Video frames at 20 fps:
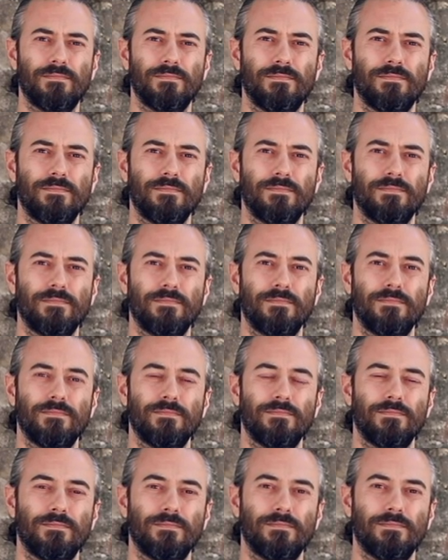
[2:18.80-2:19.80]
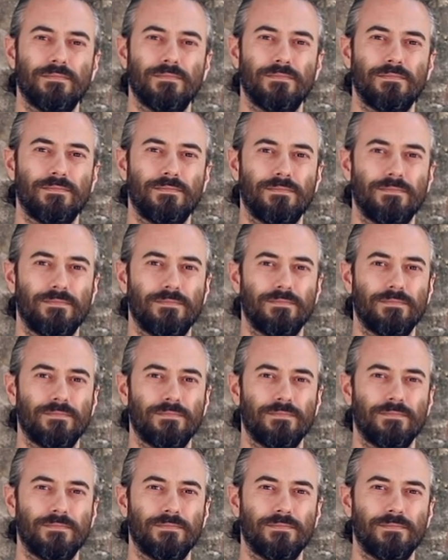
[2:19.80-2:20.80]

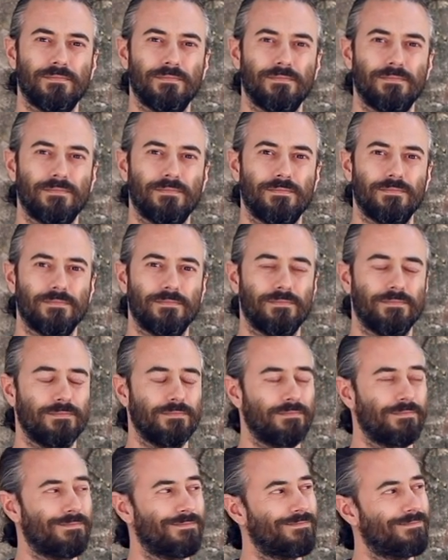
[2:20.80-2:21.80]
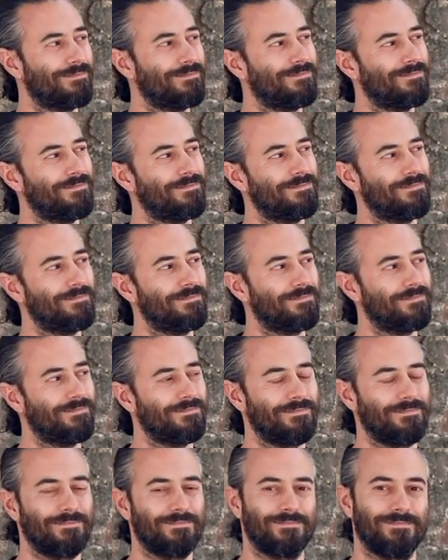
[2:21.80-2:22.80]

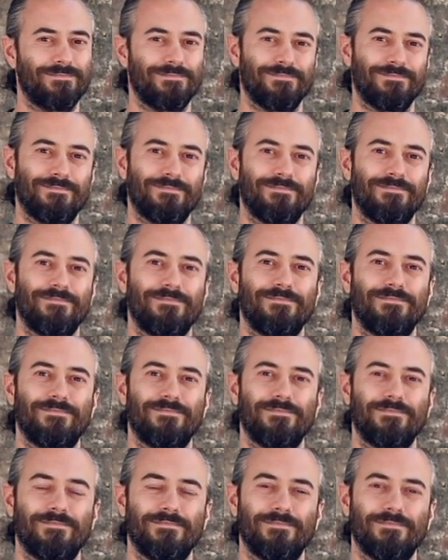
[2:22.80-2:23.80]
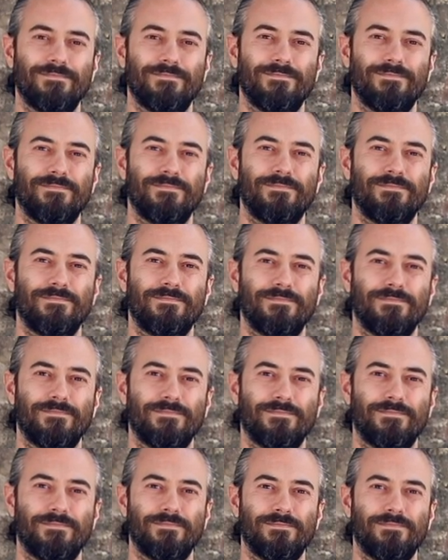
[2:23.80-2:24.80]

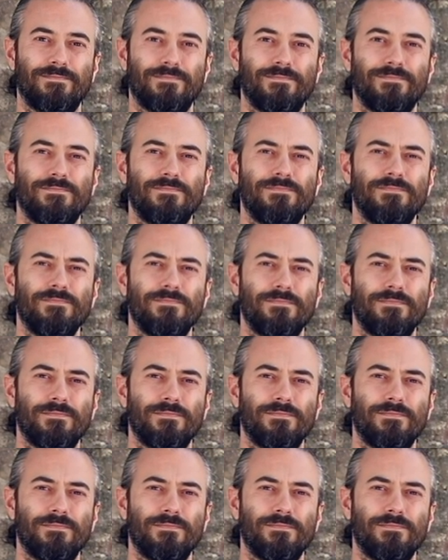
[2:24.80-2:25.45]
No words are spoken by the person on screen.